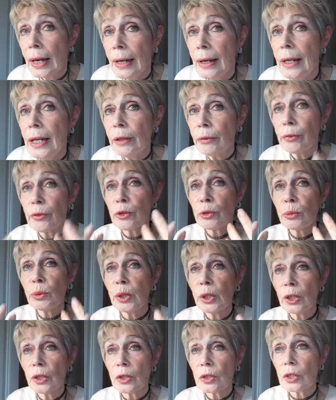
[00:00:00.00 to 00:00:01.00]
lifts
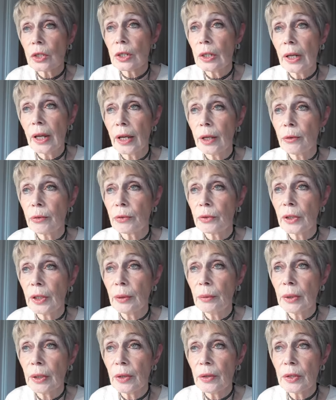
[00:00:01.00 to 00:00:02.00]
words to life
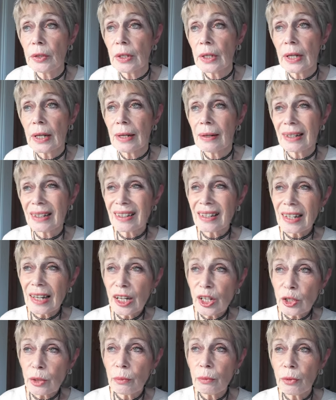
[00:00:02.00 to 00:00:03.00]
and
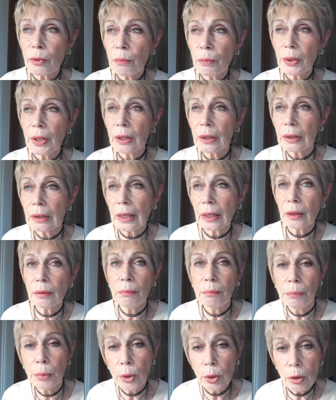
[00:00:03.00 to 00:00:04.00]
takes them from being kind of
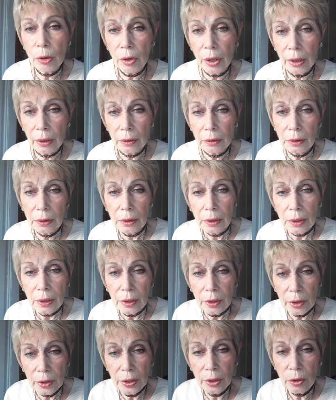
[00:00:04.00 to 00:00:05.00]
boring,
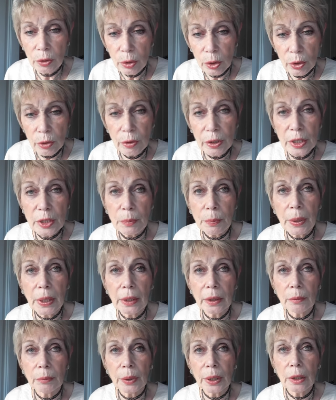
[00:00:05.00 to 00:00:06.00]
learning ordinary
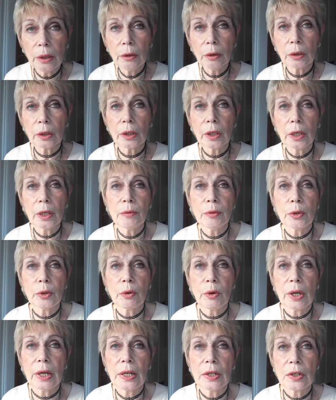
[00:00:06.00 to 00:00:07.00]
spelling by look, cover,
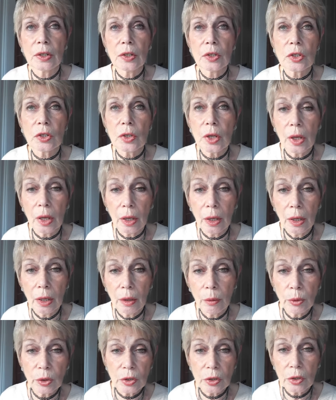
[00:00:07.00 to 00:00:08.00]
write and say,
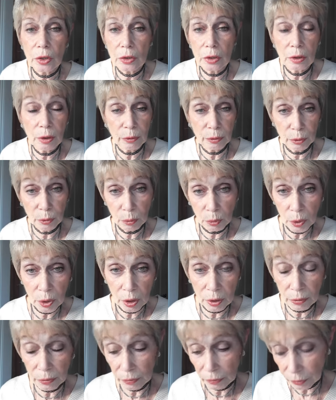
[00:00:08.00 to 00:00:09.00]
which doesn't often
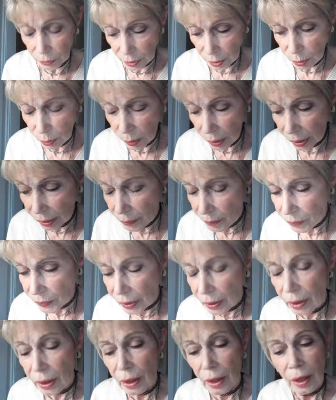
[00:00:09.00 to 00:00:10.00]
work very well,
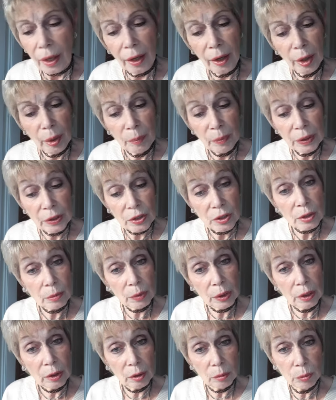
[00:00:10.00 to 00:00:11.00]
into
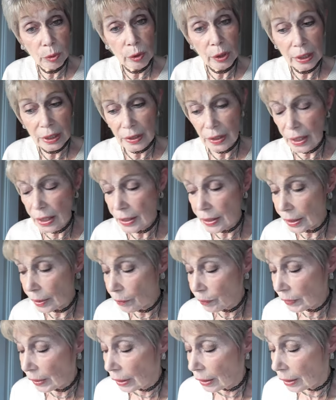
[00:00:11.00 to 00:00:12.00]
something a lot more exciting.
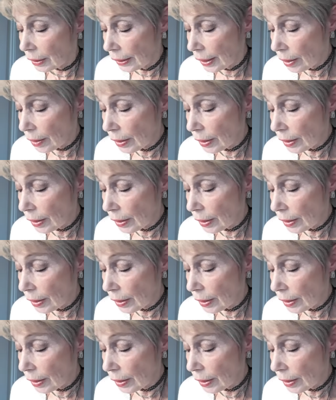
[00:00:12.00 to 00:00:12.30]
Now,